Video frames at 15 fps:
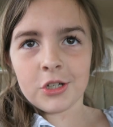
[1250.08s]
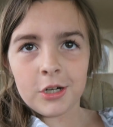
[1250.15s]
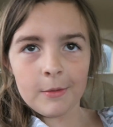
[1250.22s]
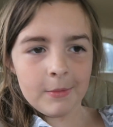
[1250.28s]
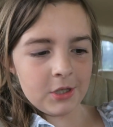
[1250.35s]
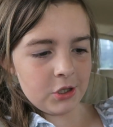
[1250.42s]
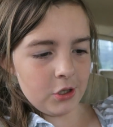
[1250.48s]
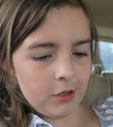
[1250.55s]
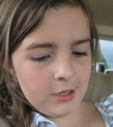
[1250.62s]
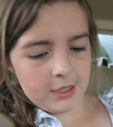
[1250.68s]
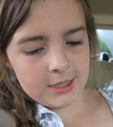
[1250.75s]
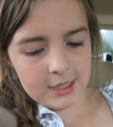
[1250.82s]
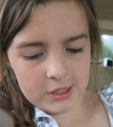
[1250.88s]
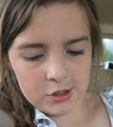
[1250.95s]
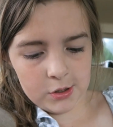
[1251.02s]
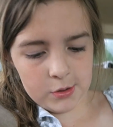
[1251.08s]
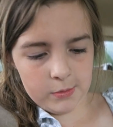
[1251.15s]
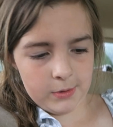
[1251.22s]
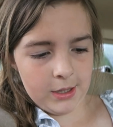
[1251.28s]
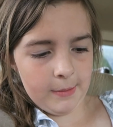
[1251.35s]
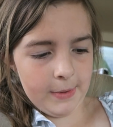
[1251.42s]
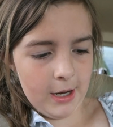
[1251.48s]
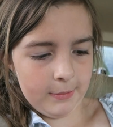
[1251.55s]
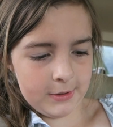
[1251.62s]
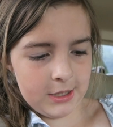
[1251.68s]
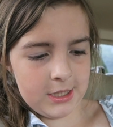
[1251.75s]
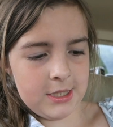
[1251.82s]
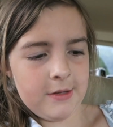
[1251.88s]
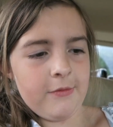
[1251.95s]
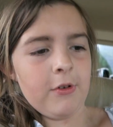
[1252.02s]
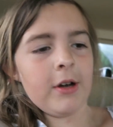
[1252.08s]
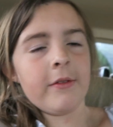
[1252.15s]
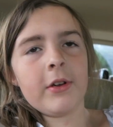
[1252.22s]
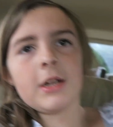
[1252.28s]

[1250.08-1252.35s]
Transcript: shirt. I'm gonna show you the accessories when we get back, but this is the front